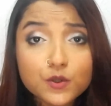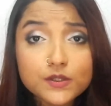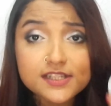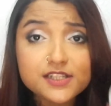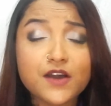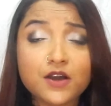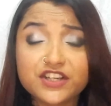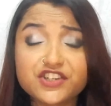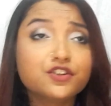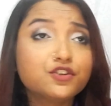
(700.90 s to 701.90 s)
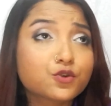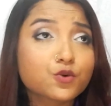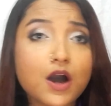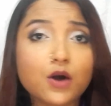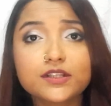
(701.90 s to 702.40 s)
use this foundation
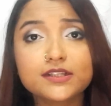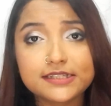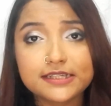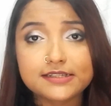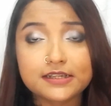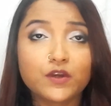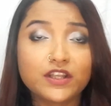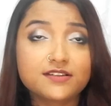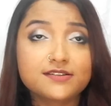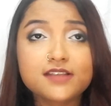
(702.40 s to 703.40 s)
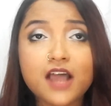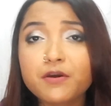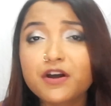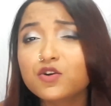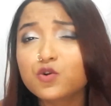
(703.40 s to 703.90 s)
throughout the season, whether
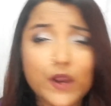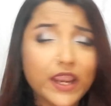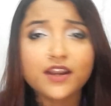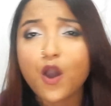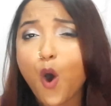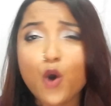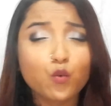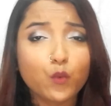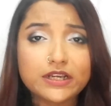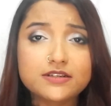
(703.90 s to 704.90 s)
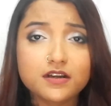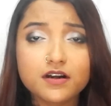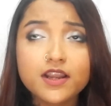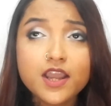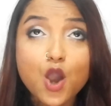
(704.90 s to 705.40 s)
summer, rain or
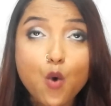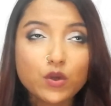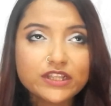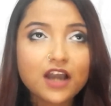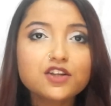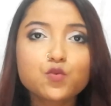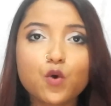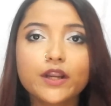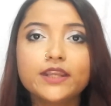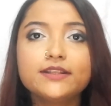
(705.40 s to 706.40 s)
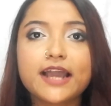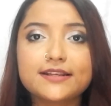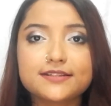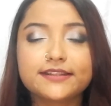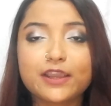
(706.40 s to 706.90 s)
winter, without worrying
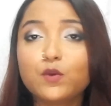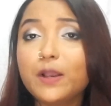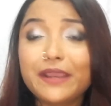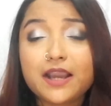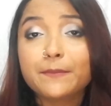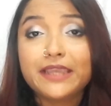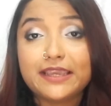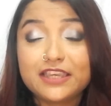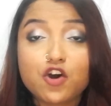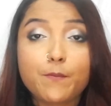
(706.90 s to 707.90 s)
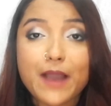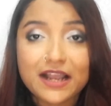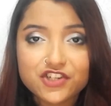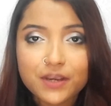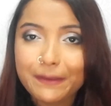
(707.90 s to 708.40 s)
that they will become cakey or
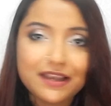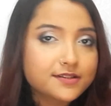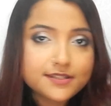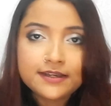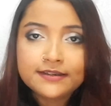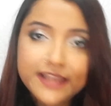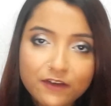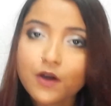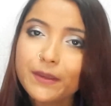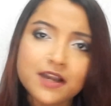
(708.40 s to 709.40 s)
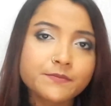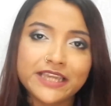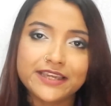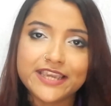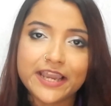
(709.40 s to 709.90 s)
patchy, because they never become
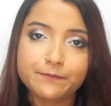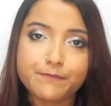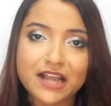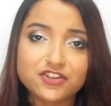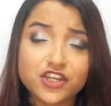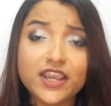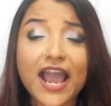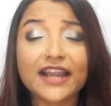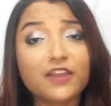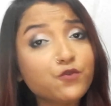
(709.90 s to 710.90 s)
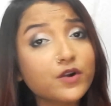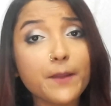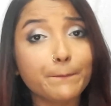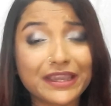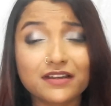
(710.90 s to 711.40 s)
cakey and patchy. And if
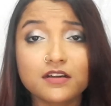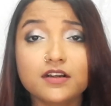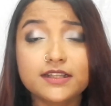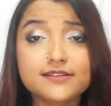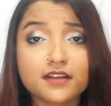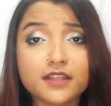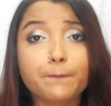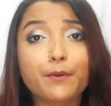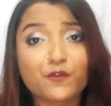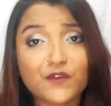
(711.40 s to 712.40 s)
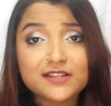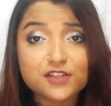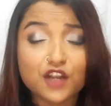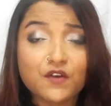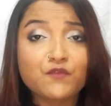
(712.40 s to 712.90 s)
you're a beginner, these are the perfect
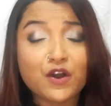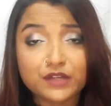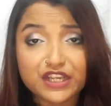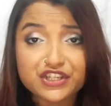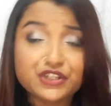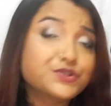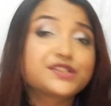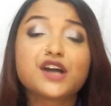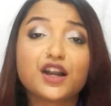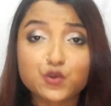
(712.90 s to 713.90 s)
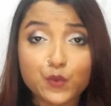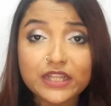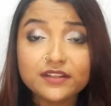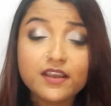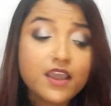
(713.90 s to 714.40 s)
sort of a foundation to start
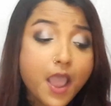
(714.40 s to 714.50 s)
with